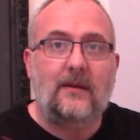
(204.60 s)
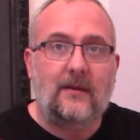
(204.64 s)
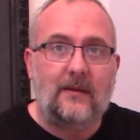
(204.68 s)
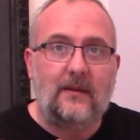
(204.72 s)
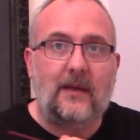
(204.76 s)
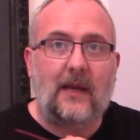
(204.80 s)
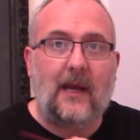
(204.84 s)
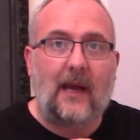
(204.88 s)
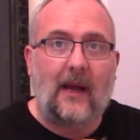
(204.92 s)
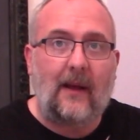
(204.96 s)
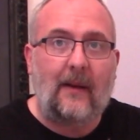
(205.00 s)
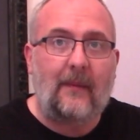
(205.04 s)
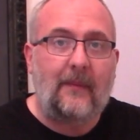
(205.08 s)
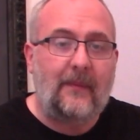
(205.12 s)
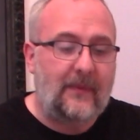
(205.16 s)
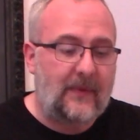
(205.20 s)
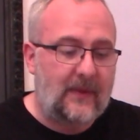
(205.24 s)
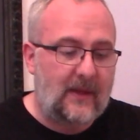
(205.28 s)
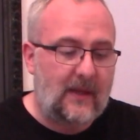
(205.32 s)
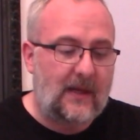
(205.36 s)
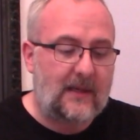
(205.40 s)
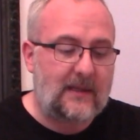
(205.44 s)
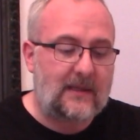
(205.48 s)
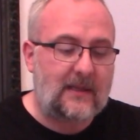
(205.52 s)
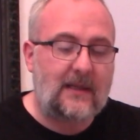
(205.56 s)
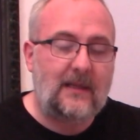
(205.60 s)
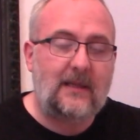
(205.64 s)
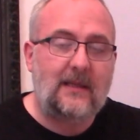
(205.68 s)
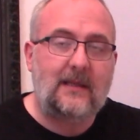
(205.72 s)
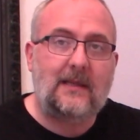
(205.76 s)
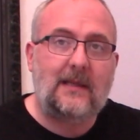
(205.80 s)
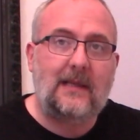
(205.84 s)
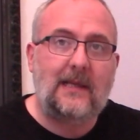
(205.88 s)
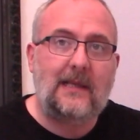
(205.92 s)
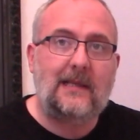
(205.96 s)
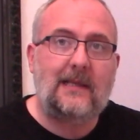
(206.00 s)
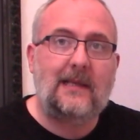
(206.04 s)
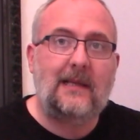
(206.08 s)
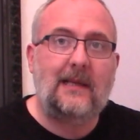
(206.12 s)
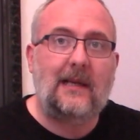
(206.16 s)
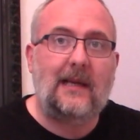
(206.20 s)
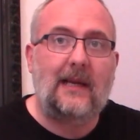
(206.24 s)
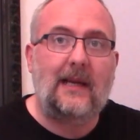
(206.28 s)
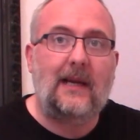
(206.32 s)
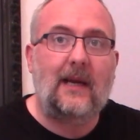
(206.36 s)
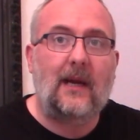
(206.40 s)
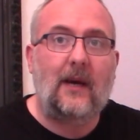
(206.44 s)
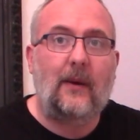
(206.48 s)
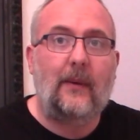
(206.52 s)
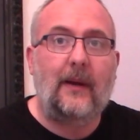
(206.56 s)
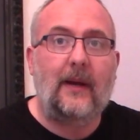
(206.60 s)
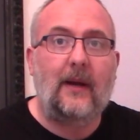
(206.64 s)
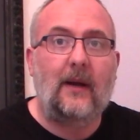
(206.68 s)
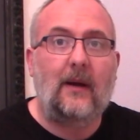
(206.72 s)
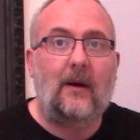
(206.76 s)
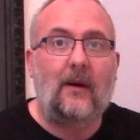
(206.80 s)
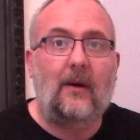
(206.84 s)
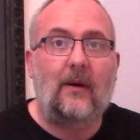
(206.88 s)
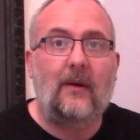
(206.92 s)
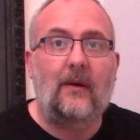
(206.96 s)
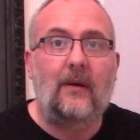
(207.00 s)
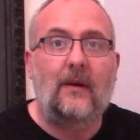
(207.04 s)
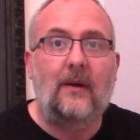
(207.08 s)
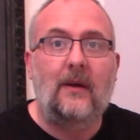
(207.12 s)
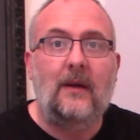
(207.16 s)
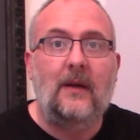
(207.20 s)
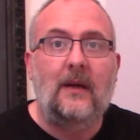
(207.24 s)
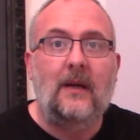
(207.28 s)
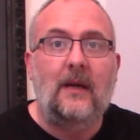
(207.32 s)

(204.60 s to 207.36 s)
yeah, that's consistently going on,